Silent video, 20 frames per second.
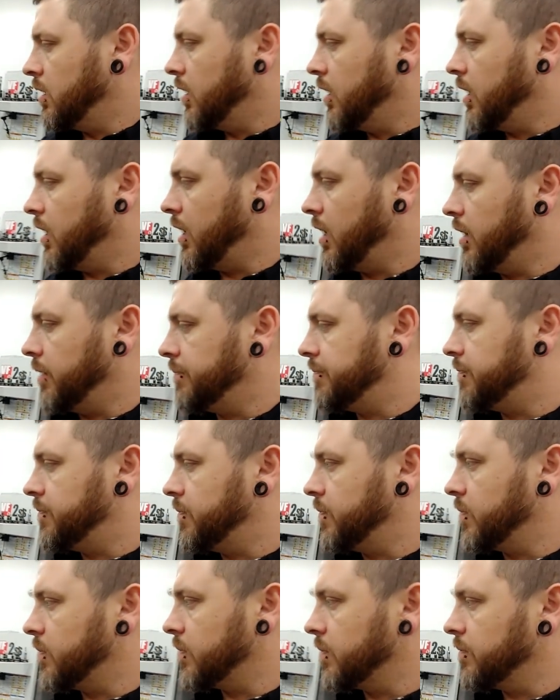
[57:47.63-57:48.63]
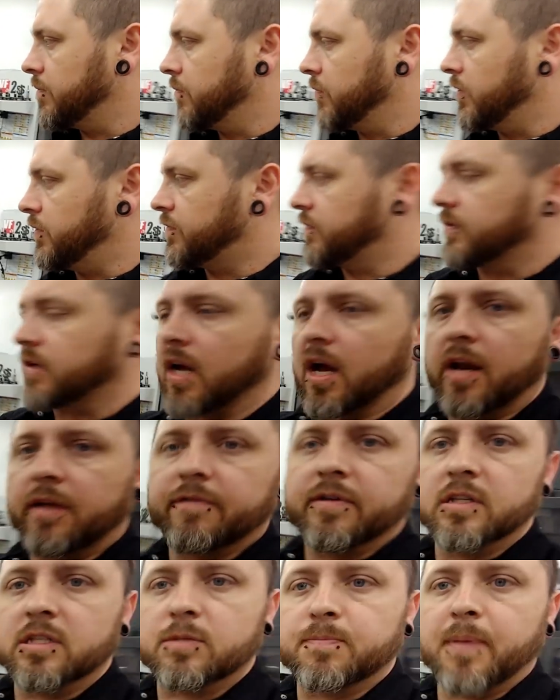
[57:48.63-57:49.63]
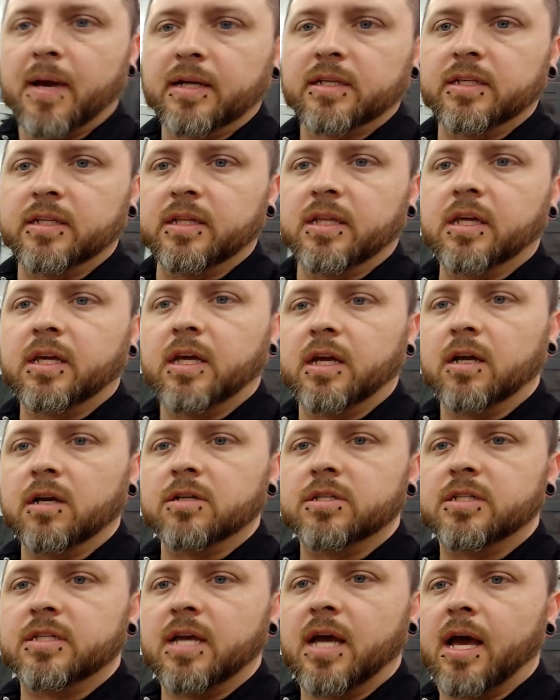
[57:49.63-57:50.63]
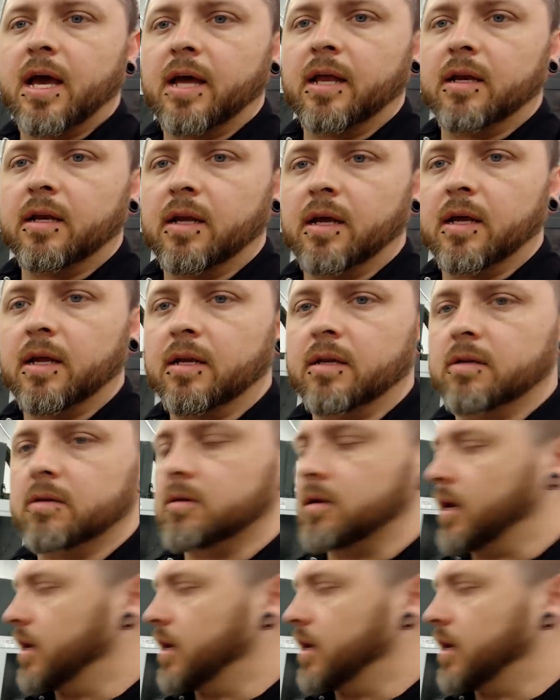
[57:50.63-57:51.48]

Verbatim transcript: Uh, we've kind of inspected the gear set and,